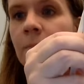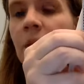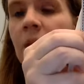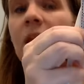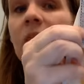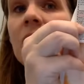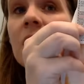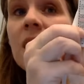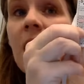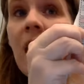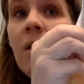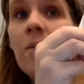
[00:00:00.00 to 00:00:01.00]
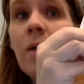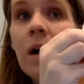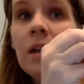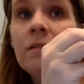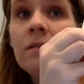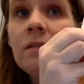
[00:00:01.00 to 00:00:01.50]
Then that
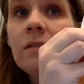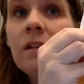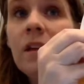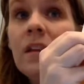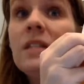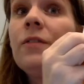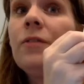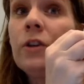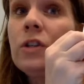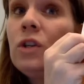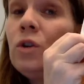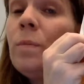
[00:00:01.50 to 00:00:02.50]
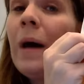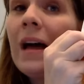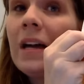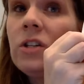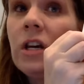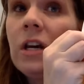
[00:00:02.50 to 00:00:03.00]
one is for two
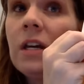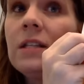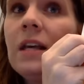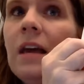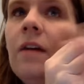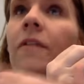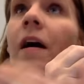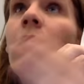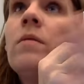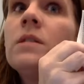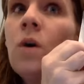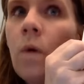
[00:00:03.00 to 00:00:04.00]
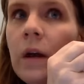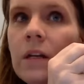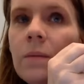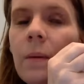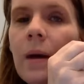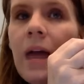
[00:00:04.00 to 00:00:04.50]
packages. If I was going to
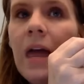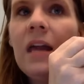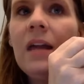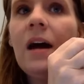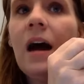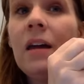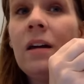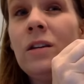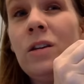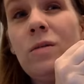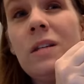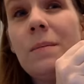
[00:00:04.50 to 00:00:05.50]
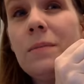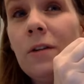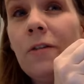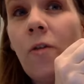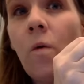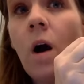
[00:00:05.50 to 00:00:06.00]
buy eight, I could use up to
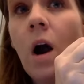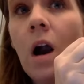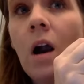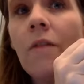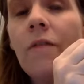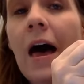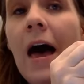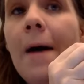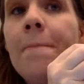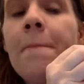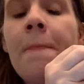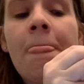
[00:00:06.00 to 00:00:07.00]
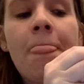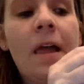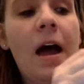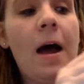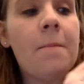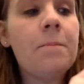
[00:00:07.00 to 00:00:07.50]
four of that.
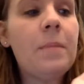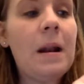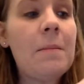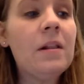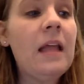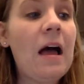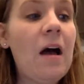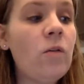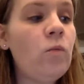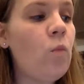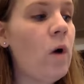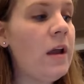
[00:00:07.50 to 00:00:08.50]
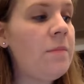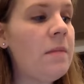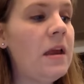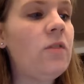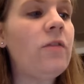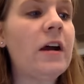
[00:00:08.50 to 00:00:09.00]
Um, but I'm allowed one
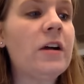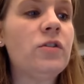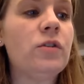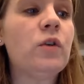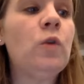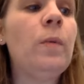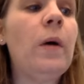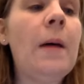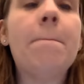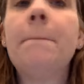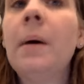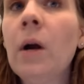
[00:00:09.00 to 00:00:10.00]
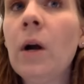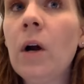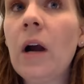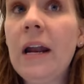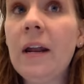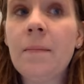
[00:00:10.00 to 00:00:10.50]
manufacturer's coupon per
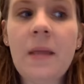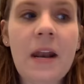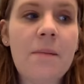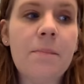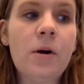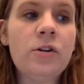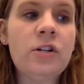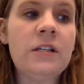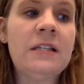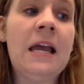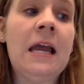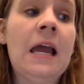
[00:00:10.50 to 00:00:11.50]
item that I'm purchasing.